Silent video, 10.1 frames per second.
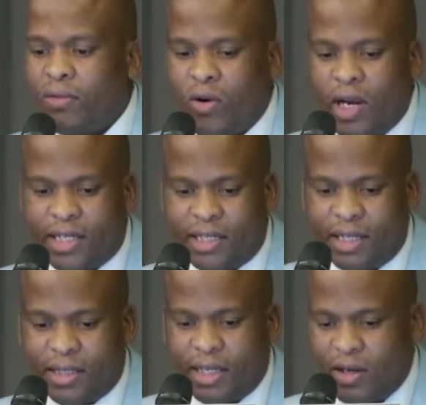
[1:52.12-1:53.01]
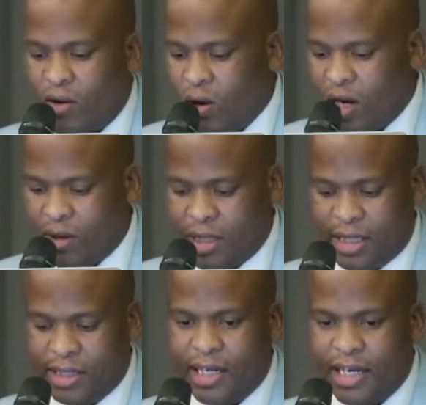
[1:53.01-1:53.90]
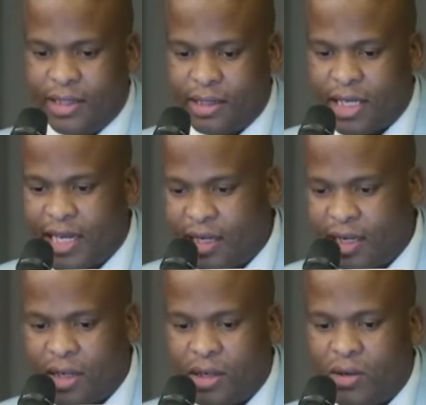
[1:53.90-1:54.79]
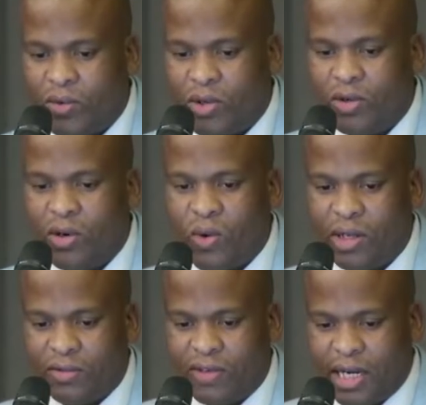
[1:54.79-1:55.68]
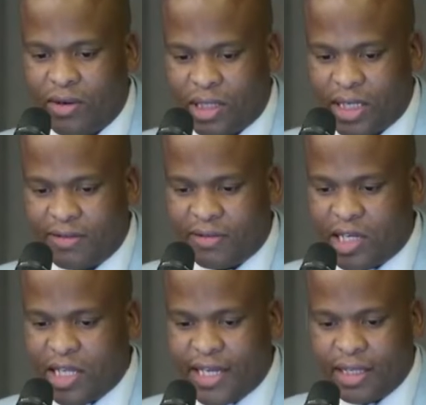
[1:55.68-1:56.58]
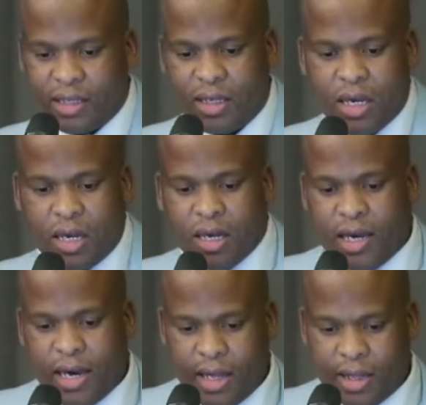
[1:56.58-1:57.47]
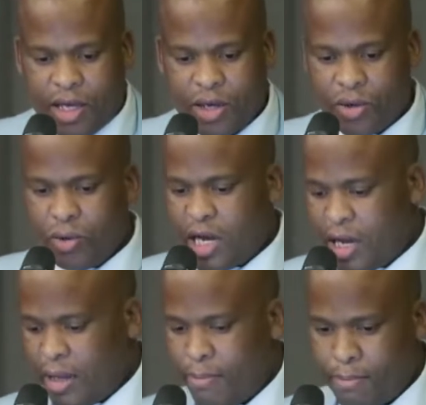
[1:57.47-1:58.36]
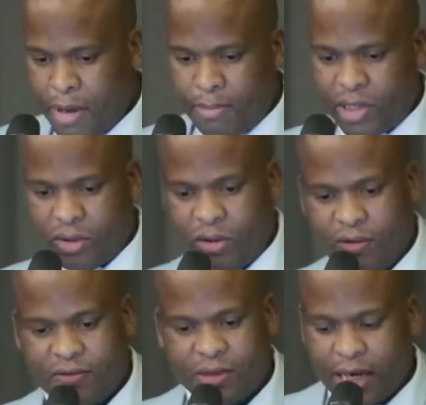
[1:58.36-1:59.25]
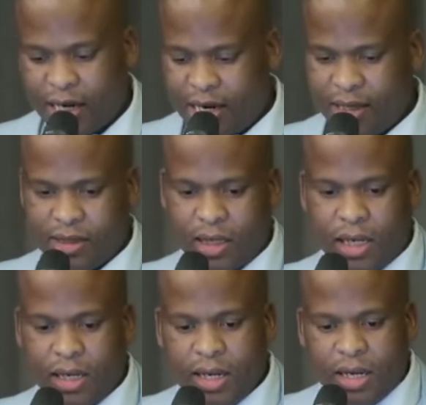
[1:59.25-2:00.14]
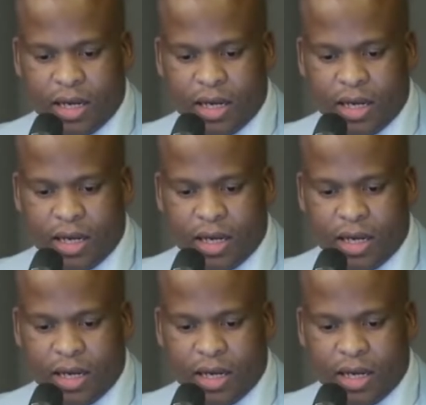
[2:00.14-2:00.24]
lawlessness in all our dealings, and we do not want to find ourselves in that. Thank you, members of SAIGA Council,